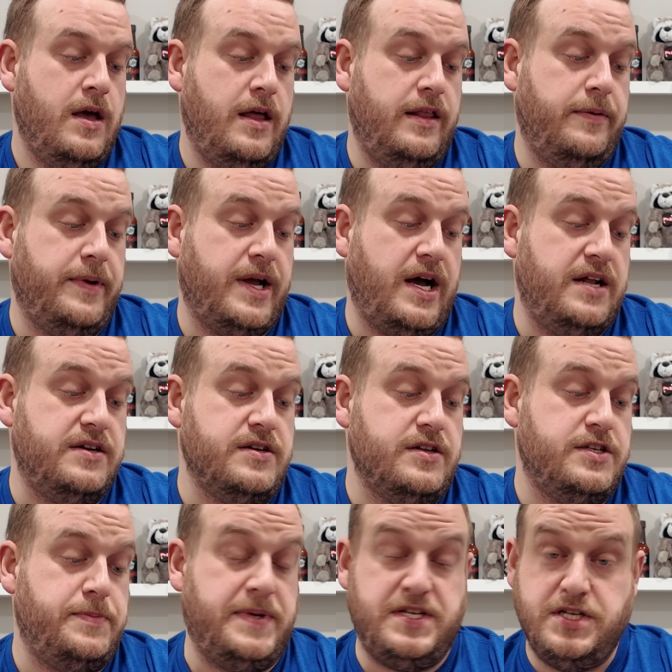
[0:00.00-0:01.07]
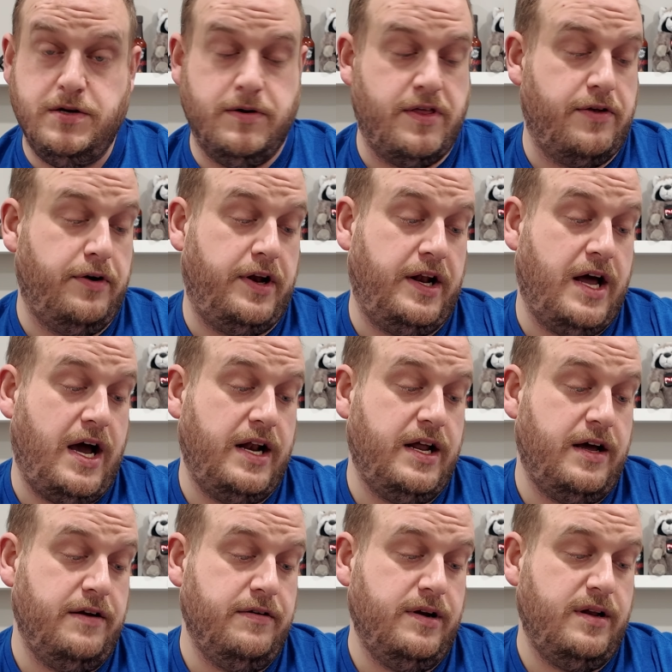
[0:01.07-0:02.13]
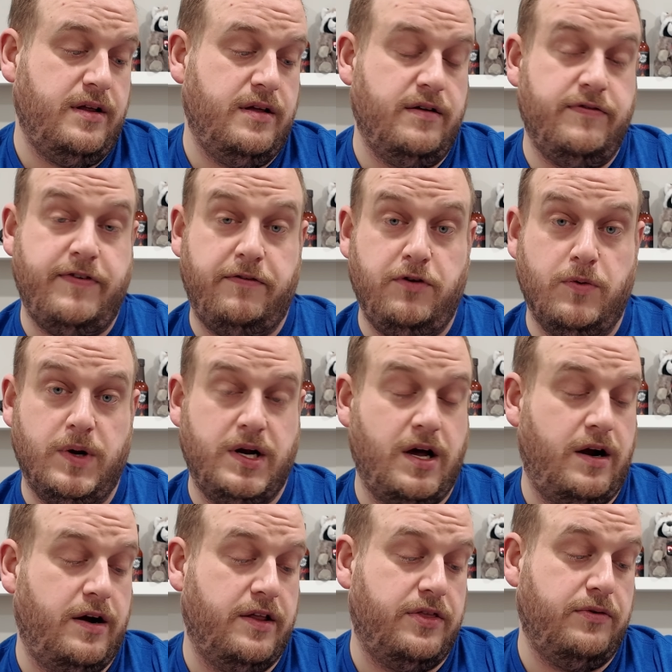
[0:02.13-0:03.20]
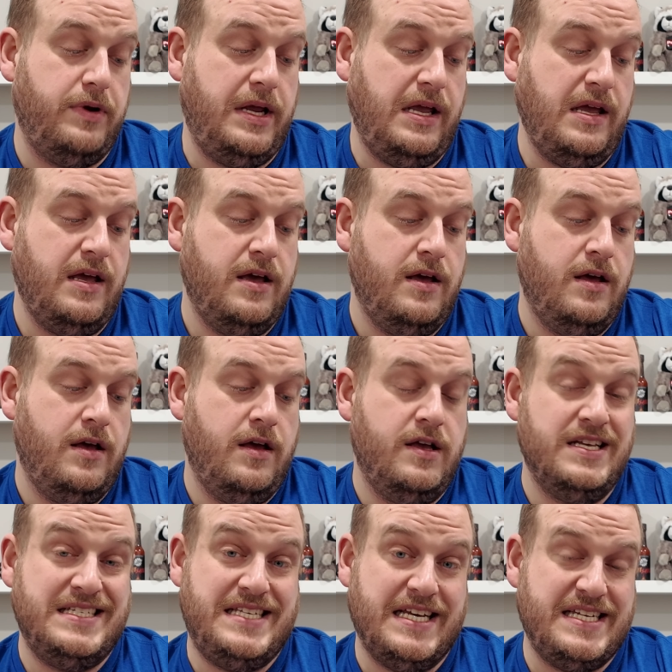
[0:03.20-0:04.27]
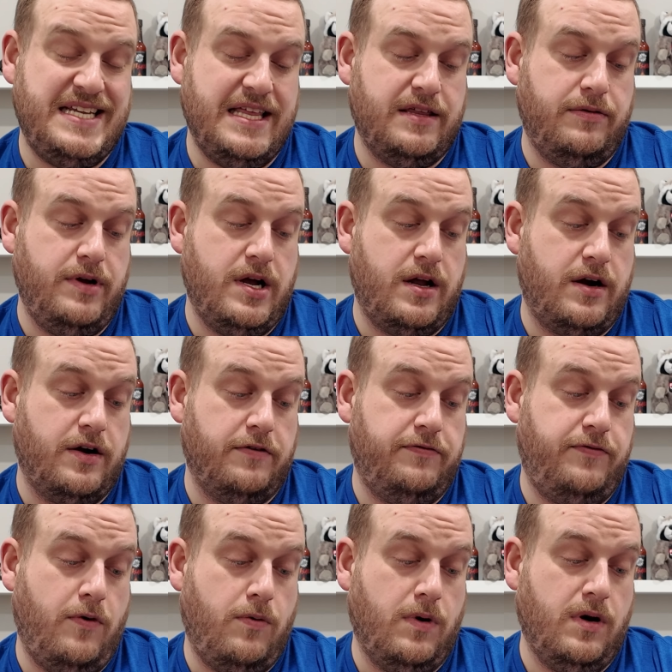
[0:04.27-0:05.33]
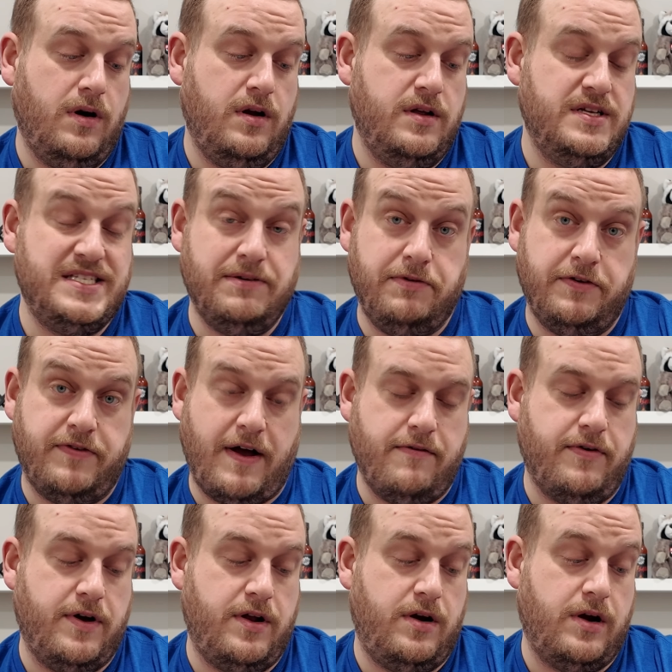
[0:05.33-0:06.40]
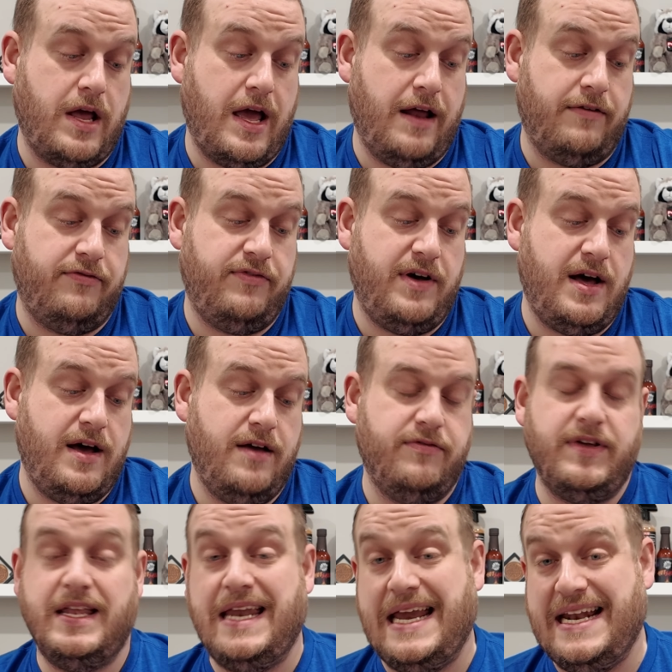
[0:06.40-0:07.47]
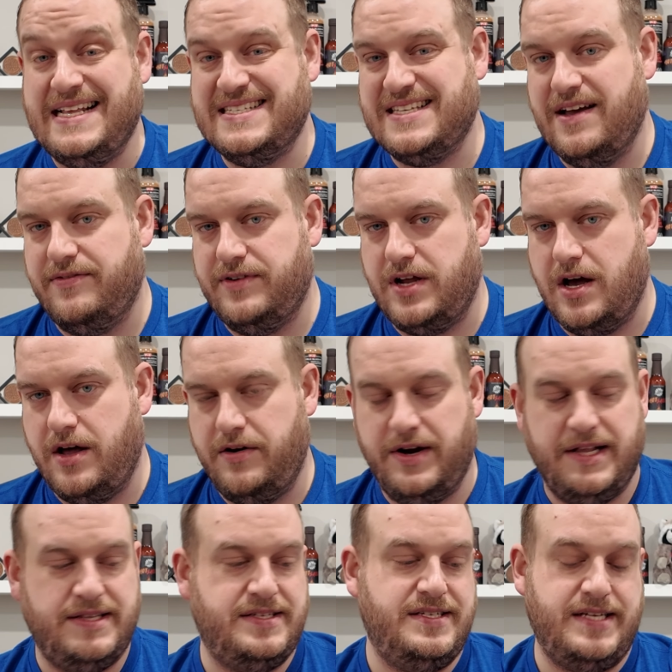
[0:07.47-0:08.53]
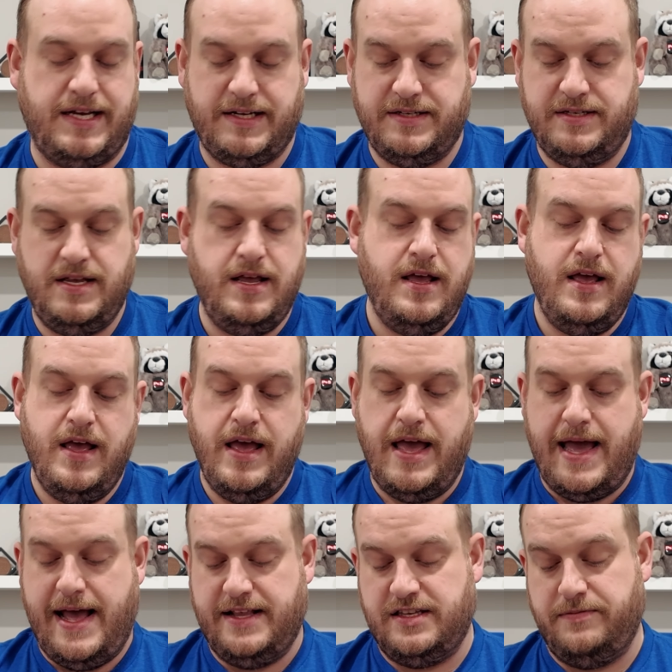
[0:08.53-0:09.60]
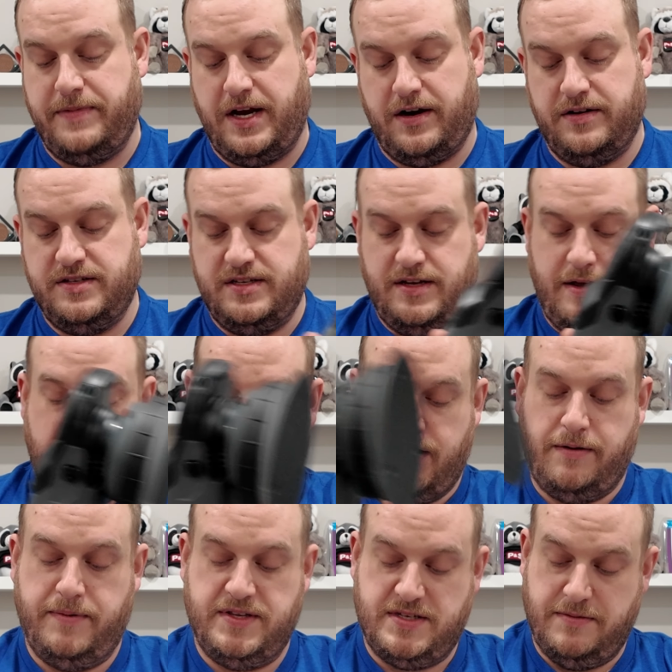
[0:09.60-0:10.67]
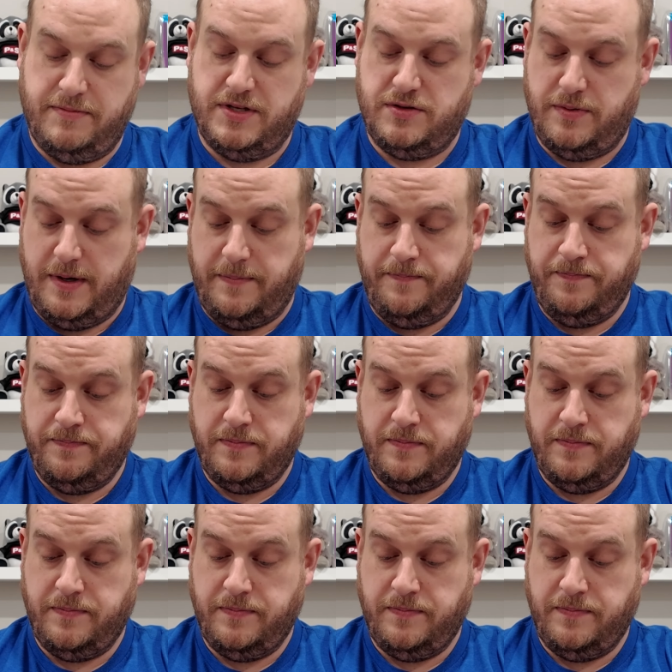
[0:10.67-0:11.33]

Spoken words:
And then we got speed 2 at 3900, 5100 at 3, 6300 at 4, 7500 at 5, and 8700 at 6, and some increments in between.